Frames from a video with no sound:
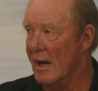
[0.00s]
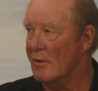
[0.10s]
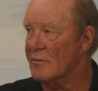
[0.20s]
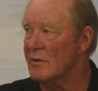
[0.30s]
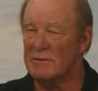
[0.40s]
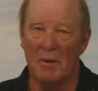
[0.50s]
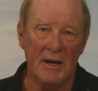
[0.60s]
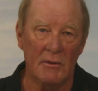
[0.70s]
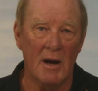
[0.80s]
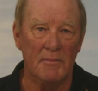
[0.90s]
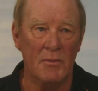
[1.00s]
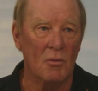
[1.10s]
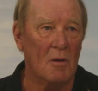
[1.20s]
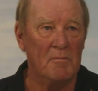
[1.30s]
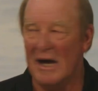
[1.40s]
Now, to explain to our
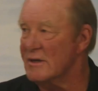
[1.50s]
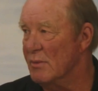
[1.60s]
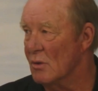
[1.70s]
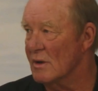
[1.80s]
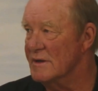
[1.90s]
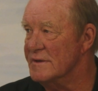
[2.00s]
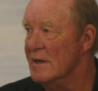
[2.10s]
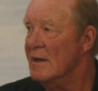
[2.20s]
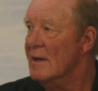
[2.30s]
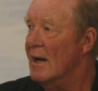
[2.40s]
people what Bazball is,